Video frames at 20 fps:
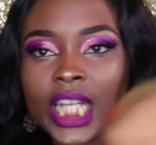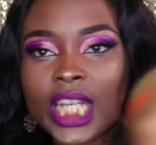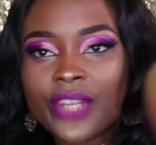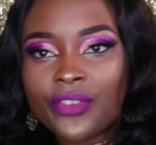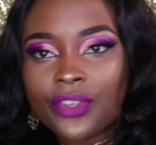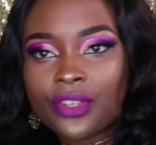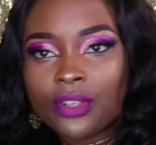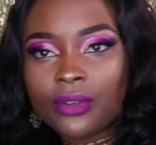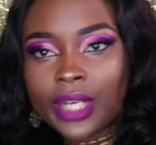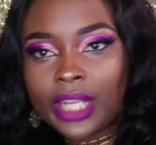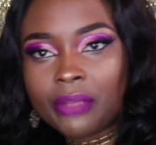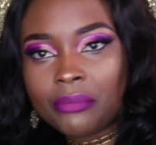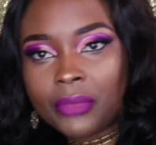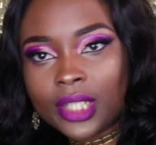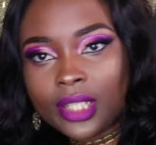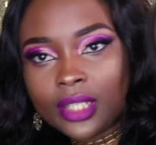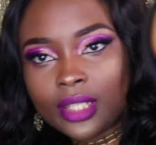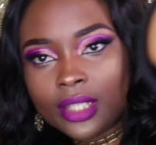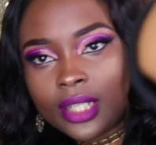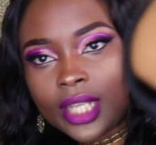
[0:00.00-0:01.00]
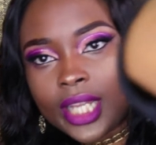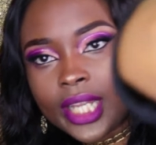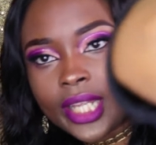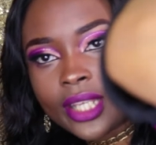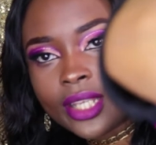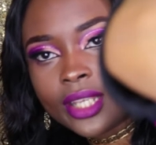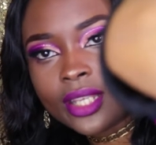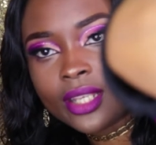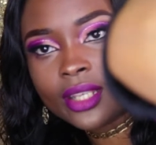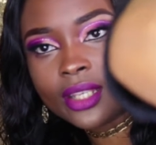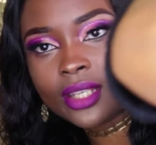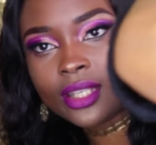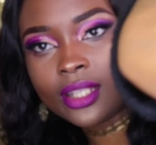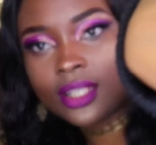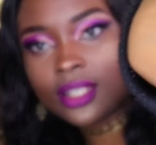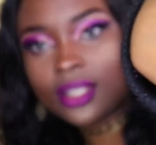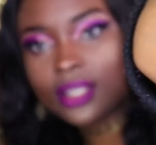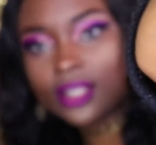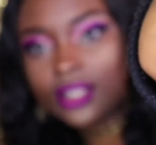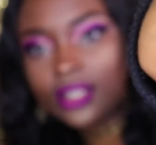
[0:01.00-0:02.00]
if you know what I mean. Like,
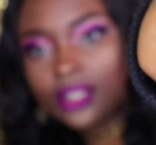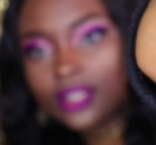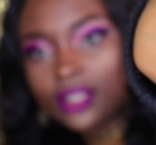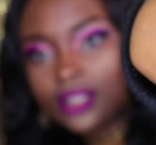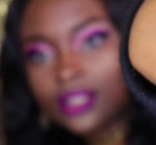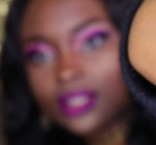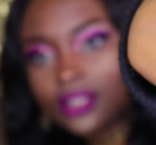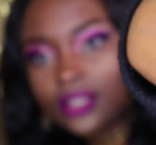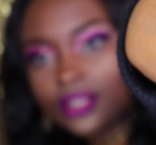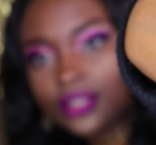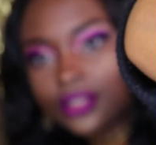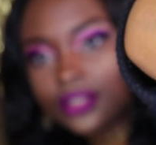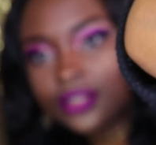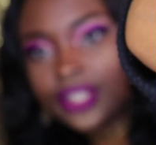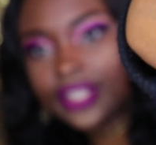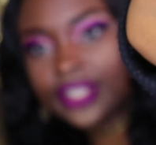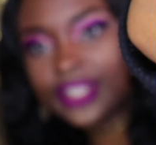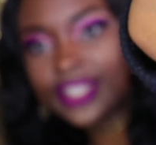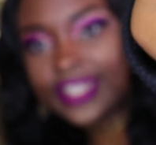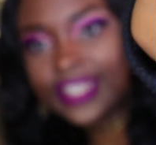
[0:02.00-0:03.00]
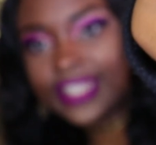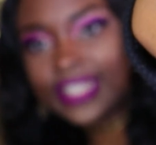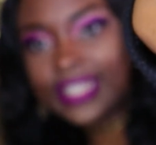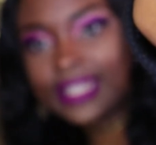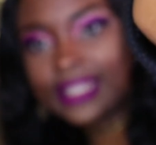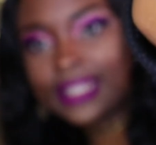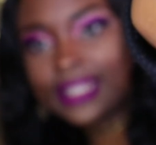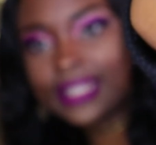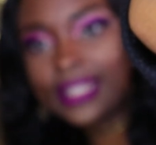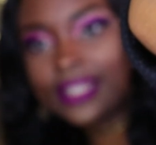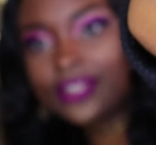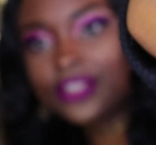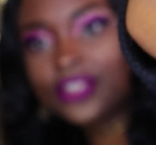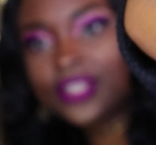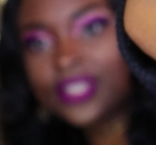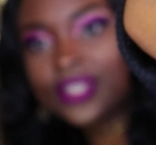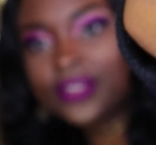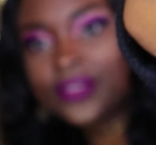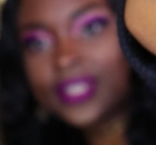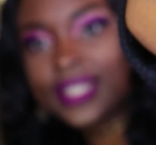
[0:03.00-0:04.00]
you can still
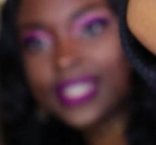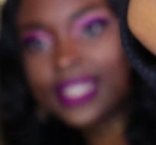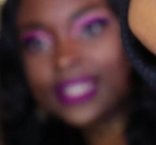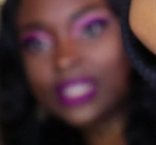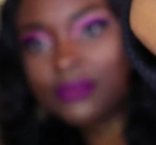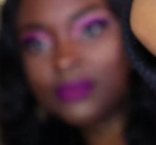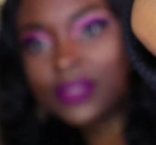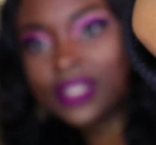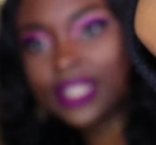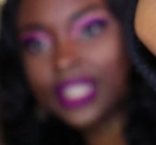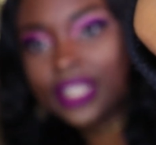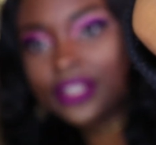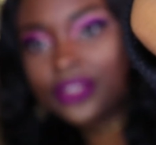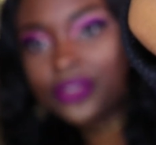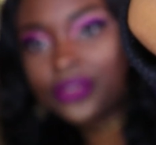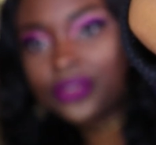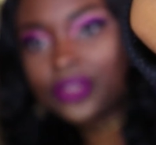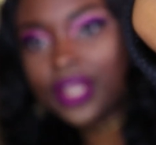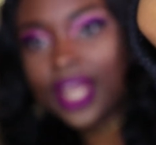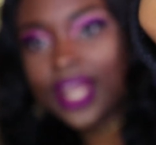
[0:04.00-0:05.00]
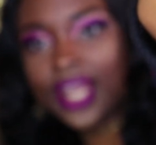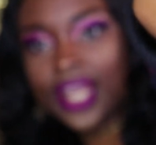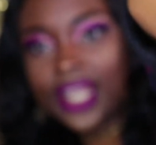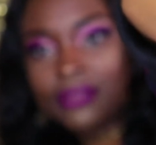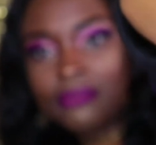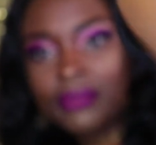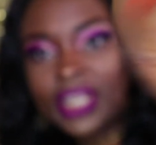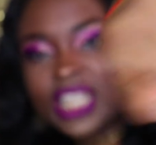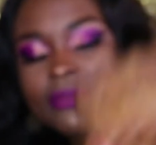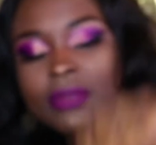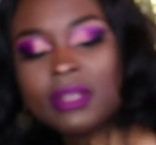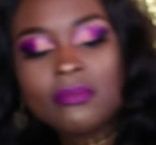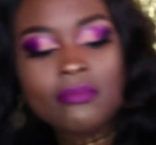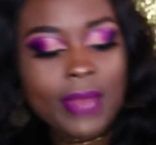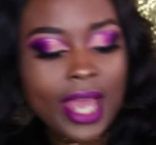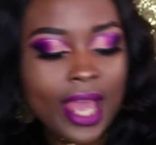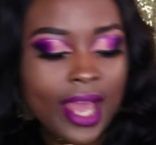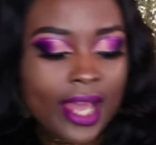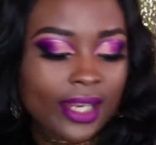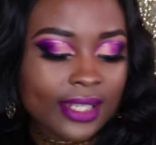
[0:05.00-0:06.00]
see some skin through that, and it makes me
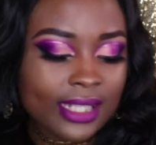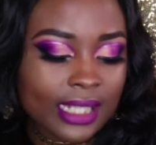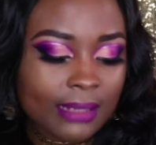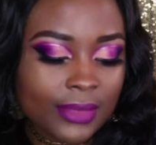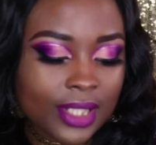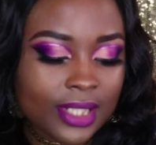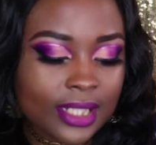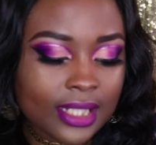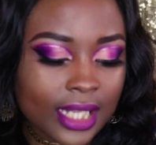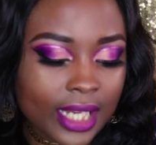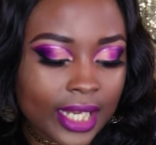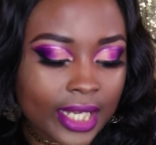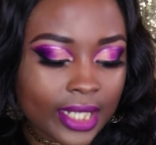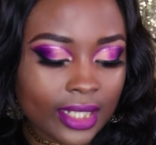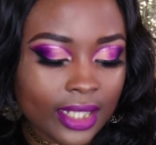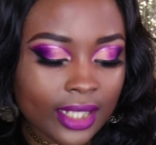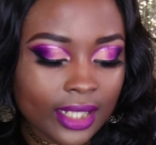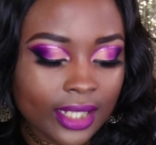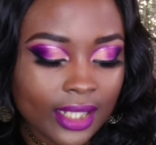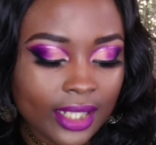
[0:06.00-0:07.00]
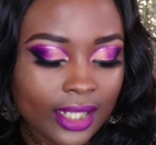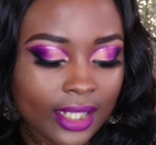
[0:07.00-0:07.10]
mad because I'm just like,